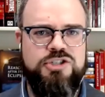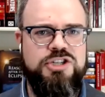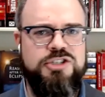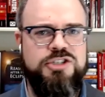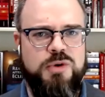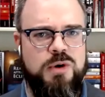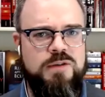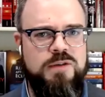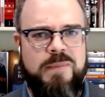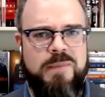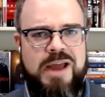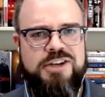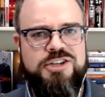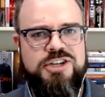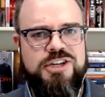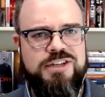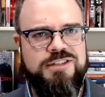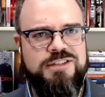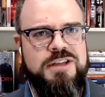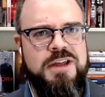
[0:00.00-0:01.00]
She sort of
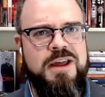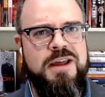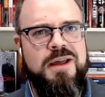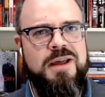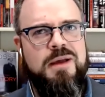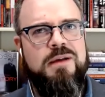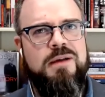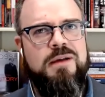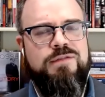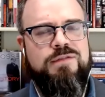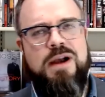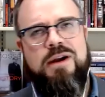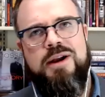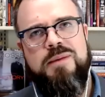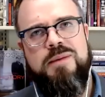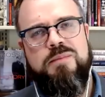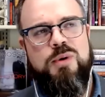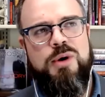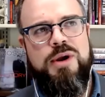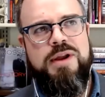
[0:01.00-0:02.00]
mentions
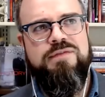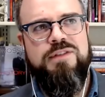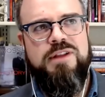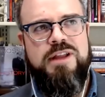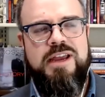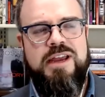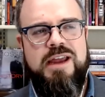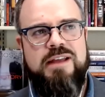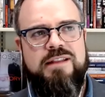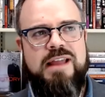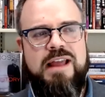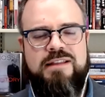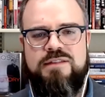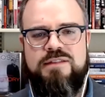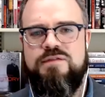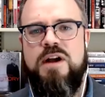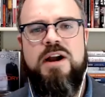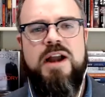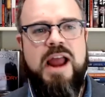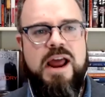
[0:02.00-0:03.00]
very briefly at, at the
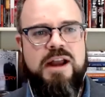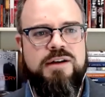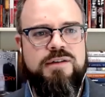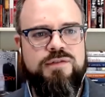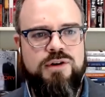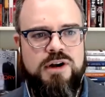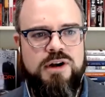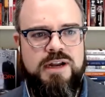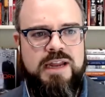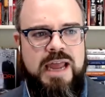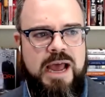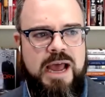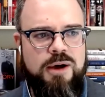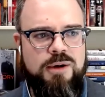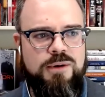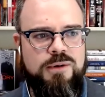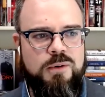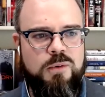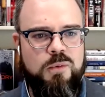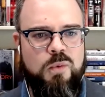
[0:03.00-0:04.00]
very end of her
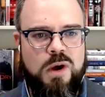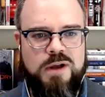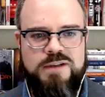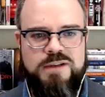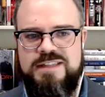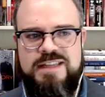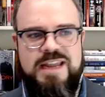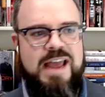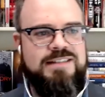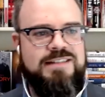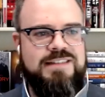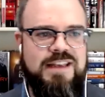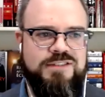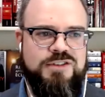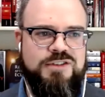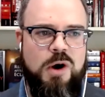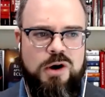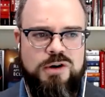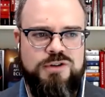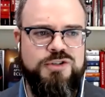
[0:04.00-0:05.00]
account once the
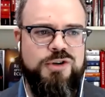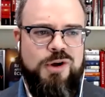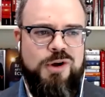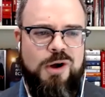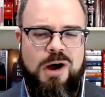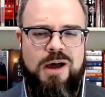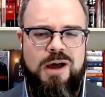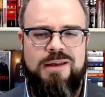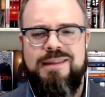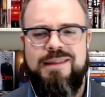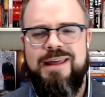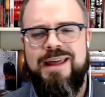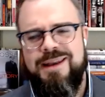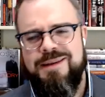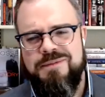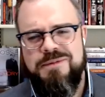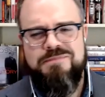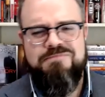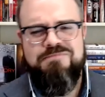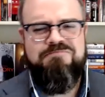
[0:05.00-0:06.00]
SS guards are gone,
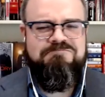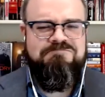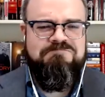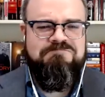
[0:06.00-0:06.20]
then